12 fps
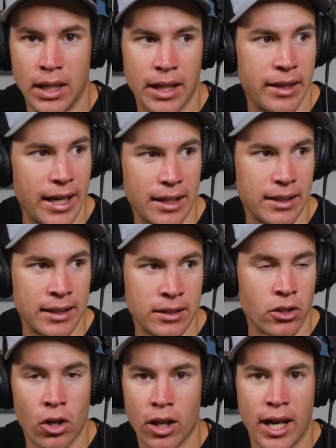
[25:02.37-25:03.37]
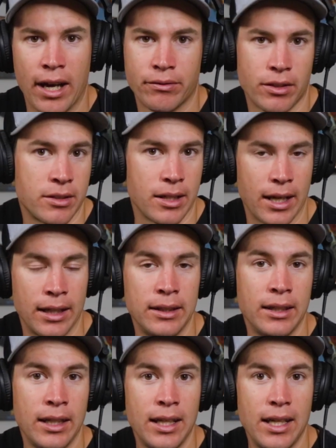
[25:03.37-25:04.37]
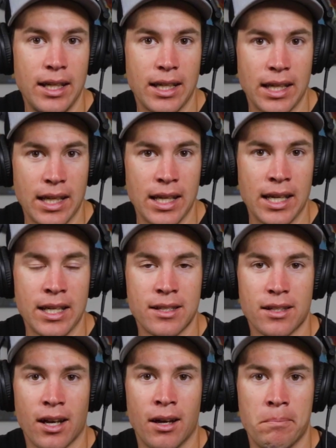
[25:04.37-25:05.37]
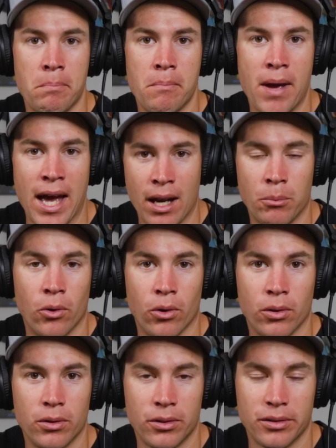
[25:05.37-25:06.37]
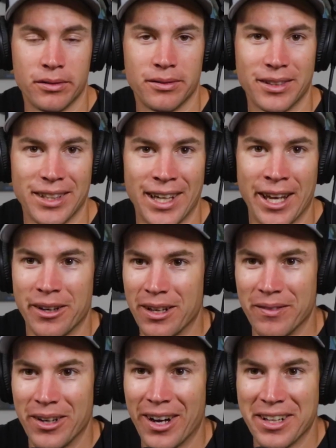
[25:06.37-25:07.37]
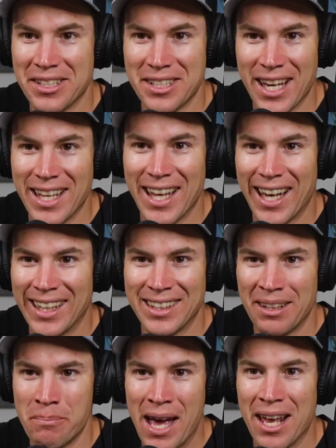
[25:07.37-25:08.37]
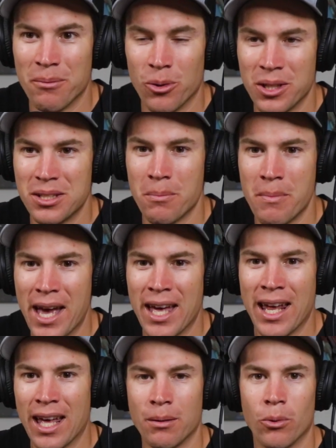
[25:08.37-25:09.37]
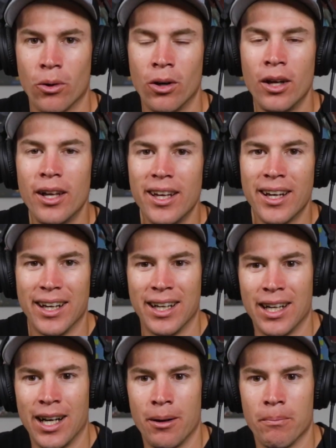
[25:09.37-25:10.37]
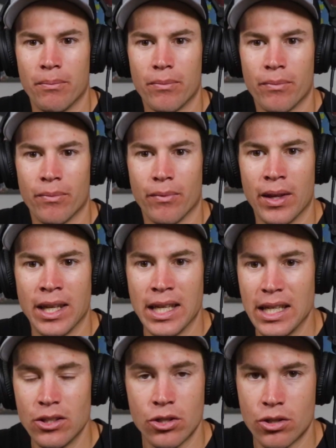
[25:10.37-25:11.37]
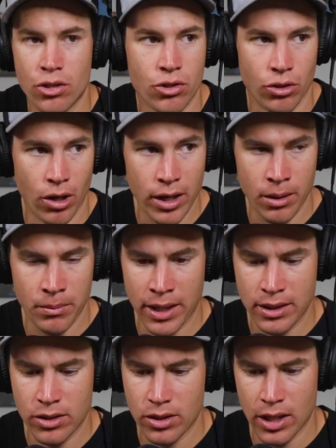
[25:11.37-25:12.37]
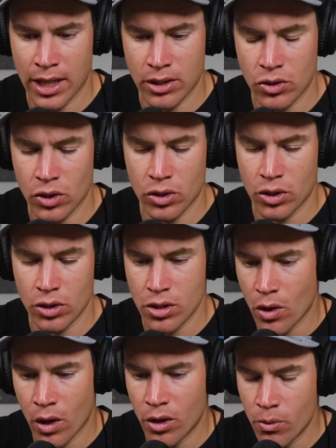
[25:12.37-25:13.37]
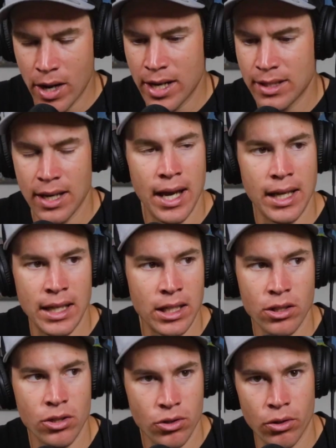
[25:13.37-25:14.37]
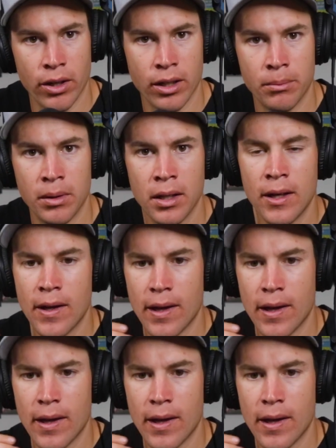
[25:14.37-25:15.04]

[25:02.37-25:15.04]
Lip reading: That is all I have to say. He is a manimal. I don't even know how you say that. Manimal. He's a man animal. And he just destroyed him. It's just, there's no other way to say it. He destroyed him.